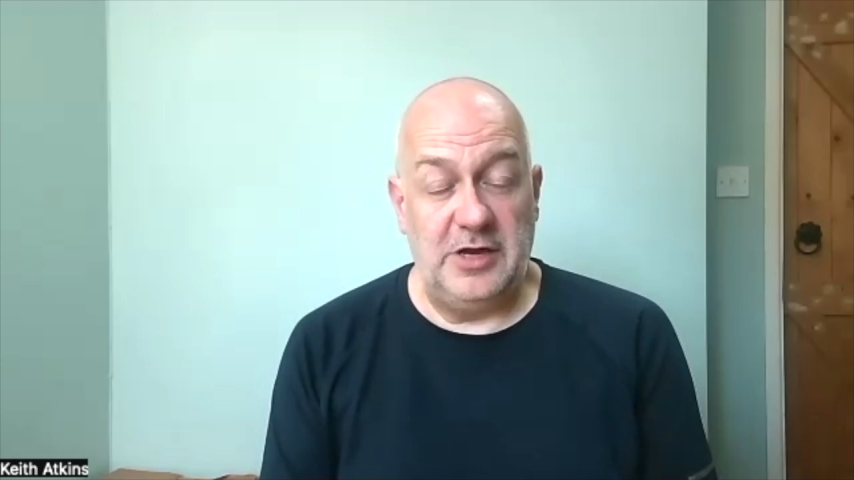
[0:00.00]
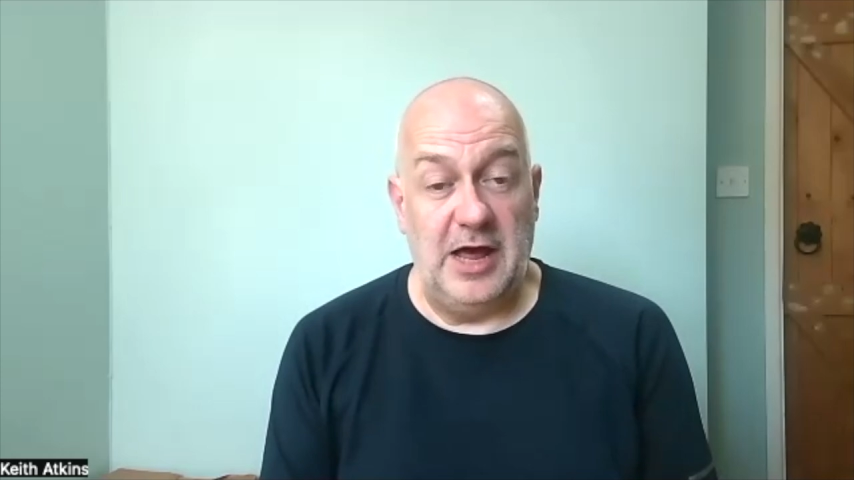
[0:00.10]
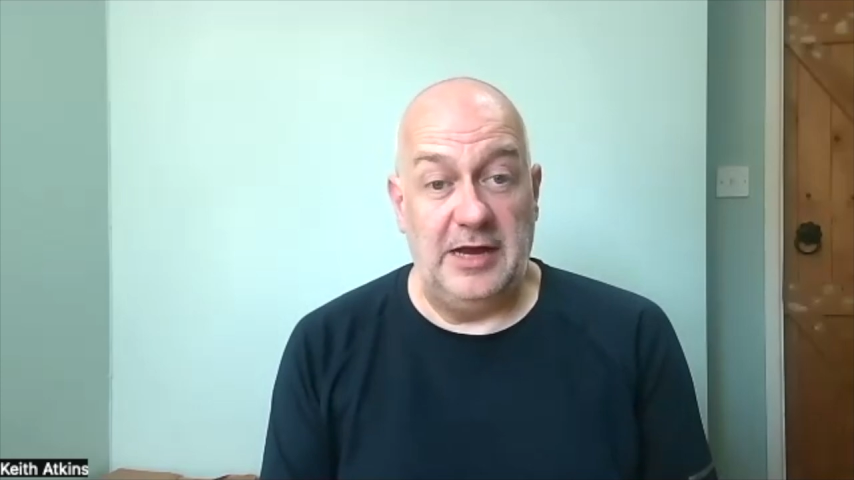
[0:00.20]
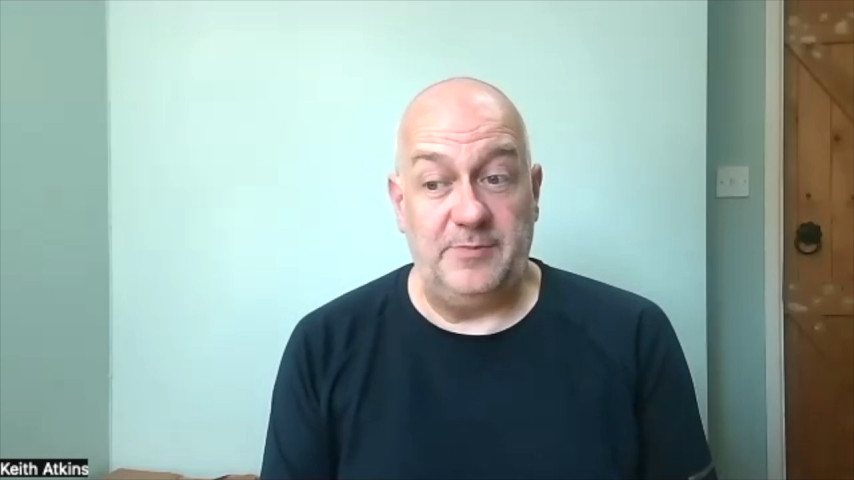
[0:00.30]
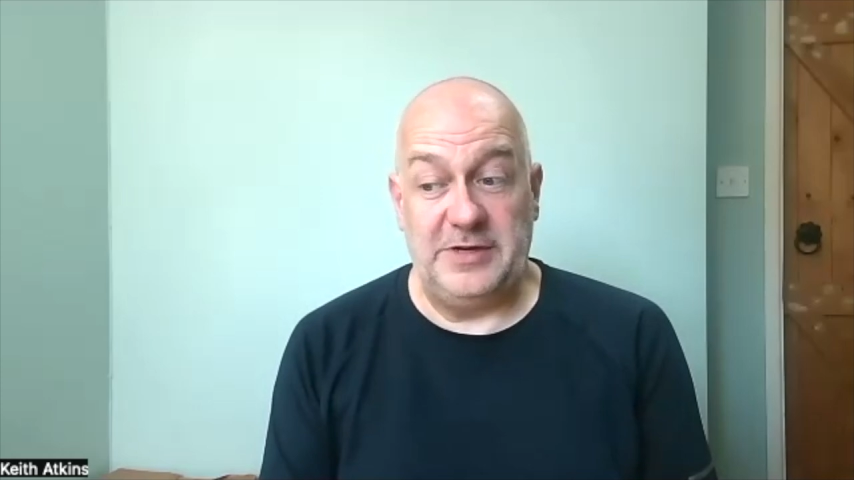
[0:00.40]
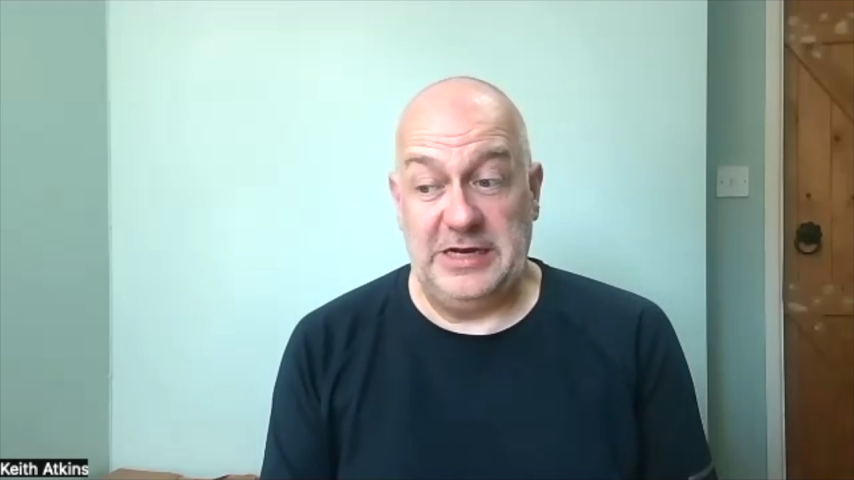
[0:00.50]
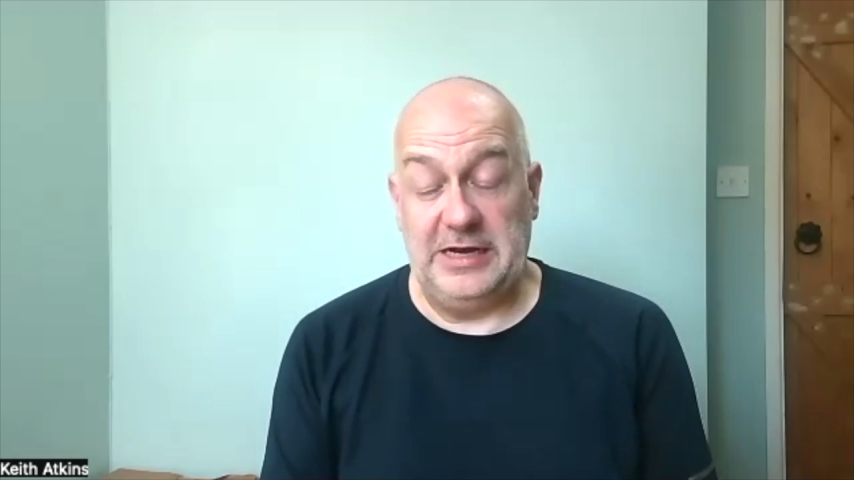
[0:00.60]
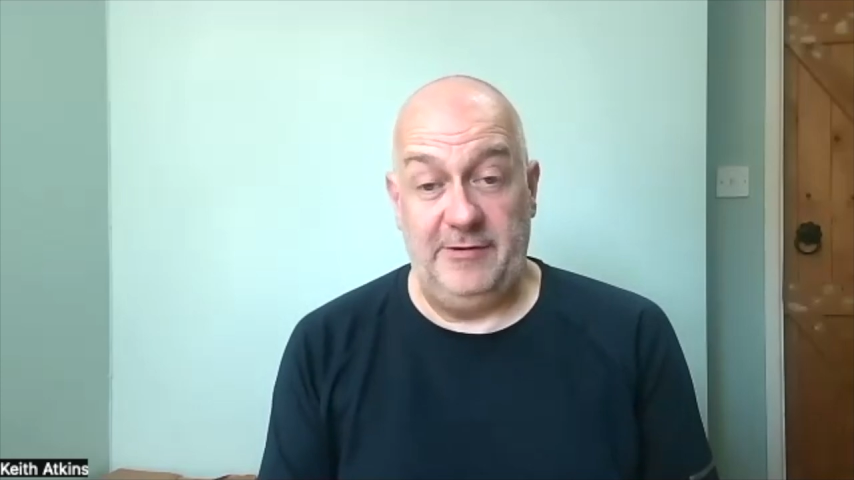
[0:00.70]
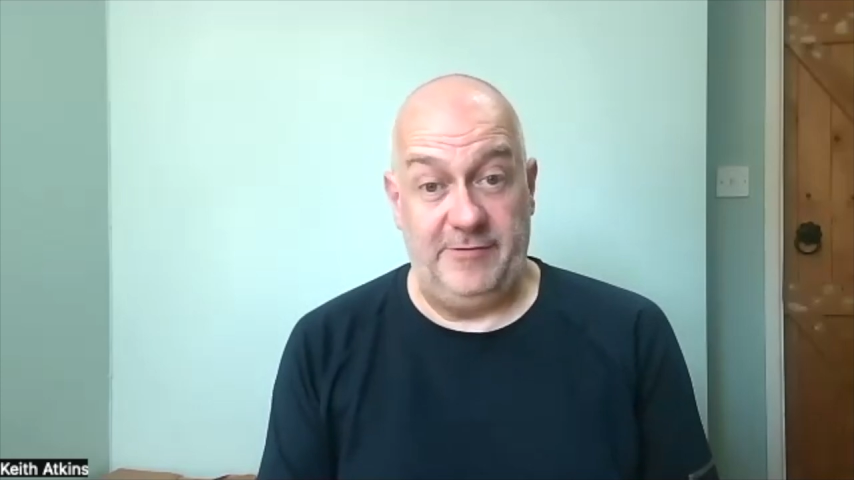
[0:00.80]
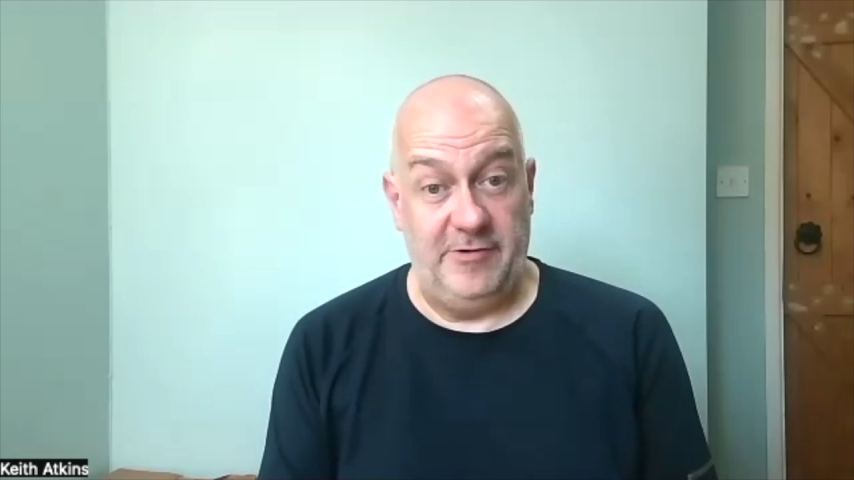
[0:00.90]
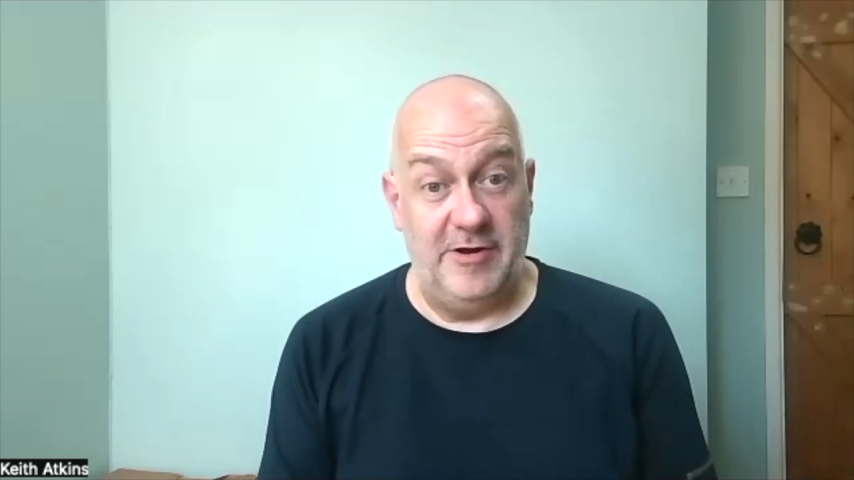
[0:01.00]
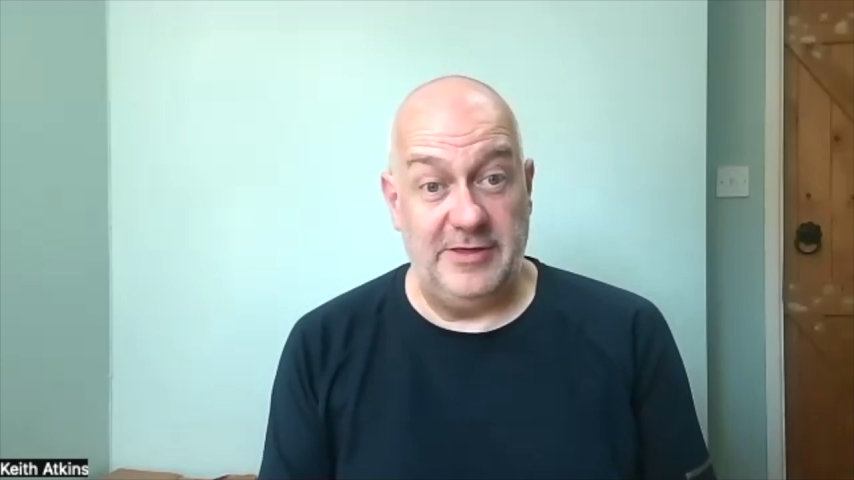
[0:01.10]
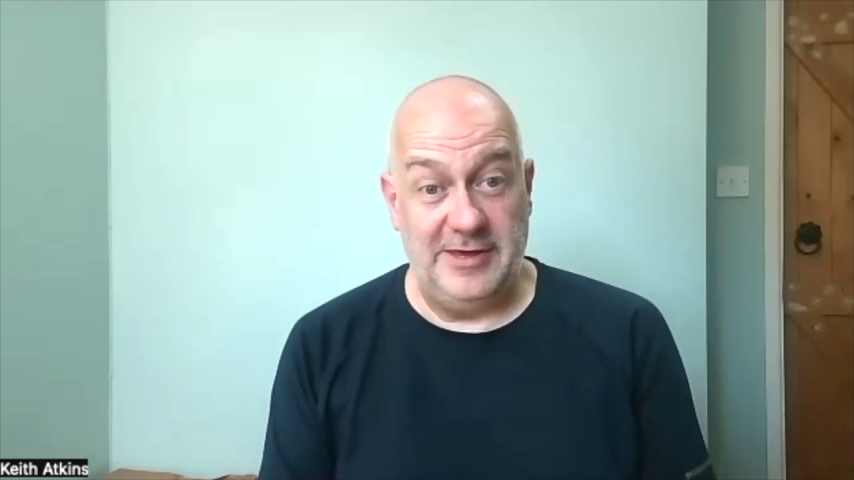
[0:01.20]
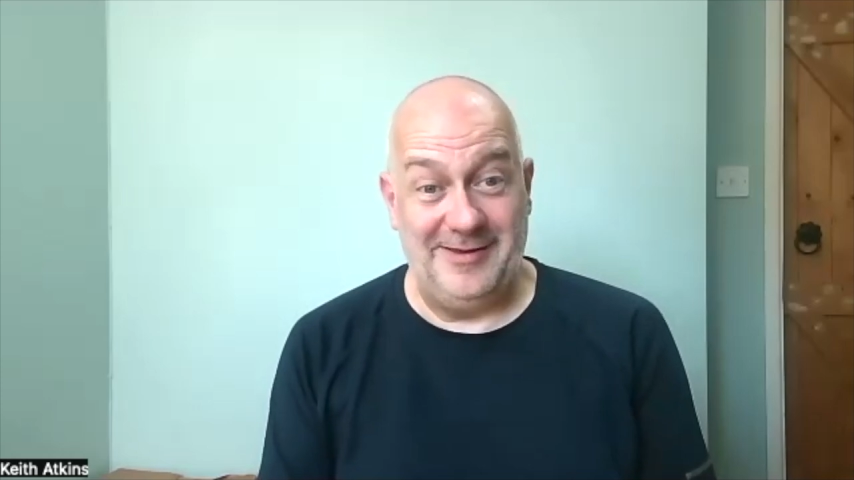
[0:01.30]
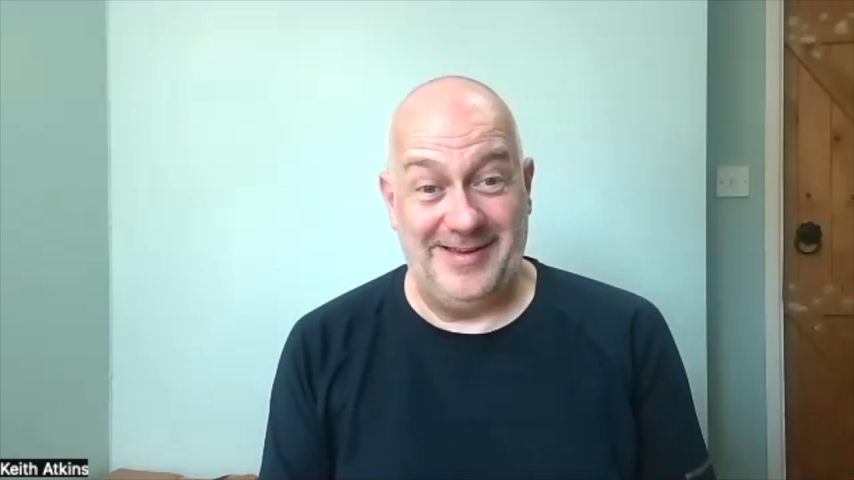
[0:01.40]
and particularly if you're in
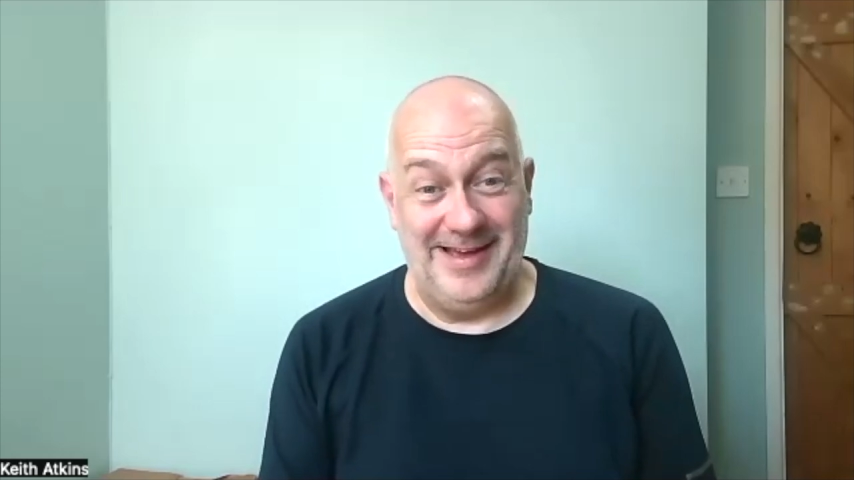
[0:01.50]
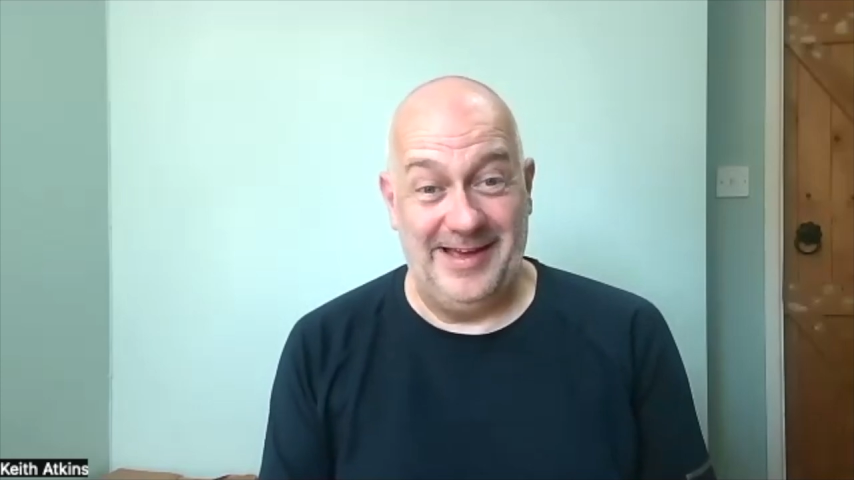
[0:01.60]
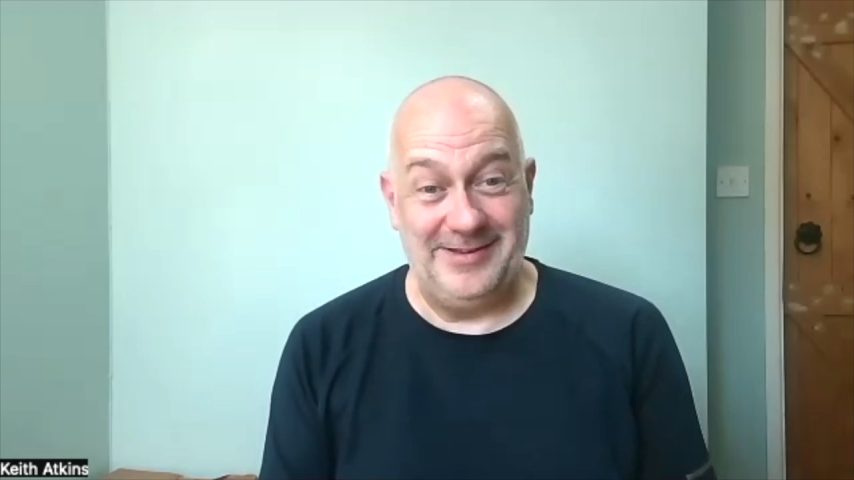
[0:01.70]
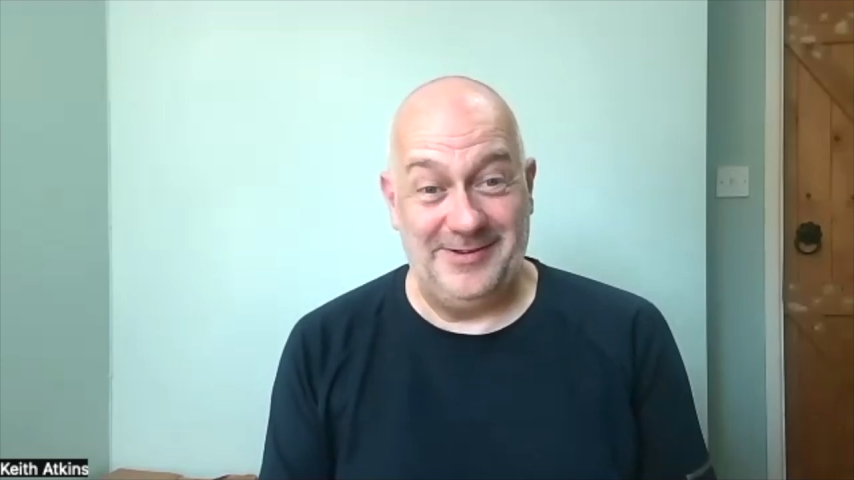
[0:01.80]
the UK,